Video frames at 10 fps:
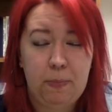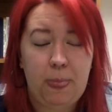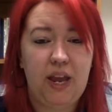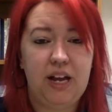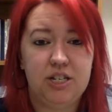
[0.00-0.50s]

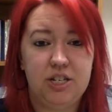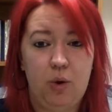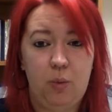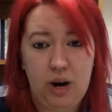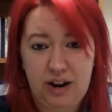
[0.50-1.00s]
And so
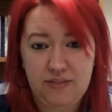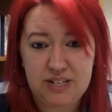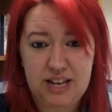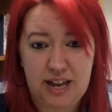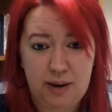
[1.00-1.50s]
what I've
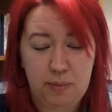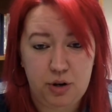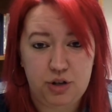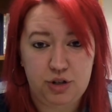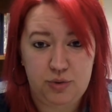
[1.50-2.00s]
decided I'm going to
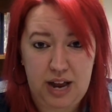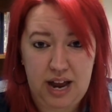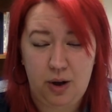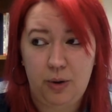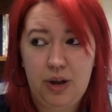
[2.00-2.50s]
do
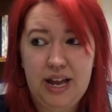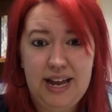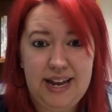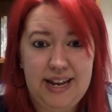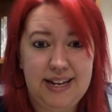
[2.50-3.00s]
now
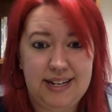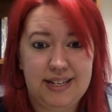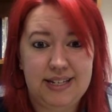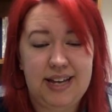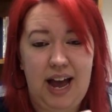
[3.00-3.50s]

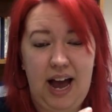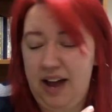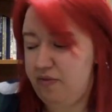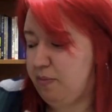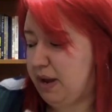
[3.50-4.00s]
is I have
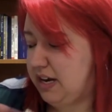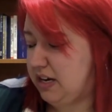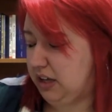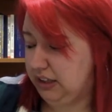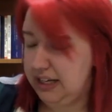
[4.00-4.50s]
made a
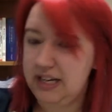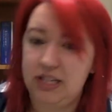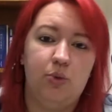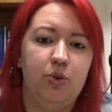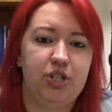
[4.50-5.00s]

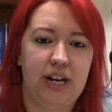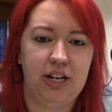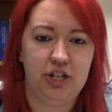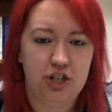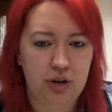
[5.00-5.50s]
list, which I can't
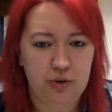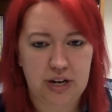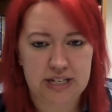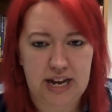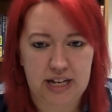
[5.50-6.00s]
show you because
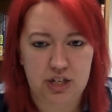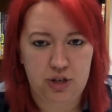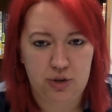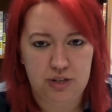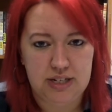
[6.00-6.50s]
it has
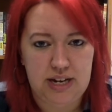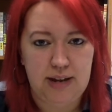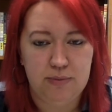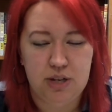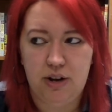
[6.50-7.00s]
students'
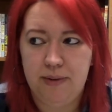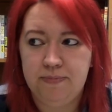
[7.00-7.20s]
names on it.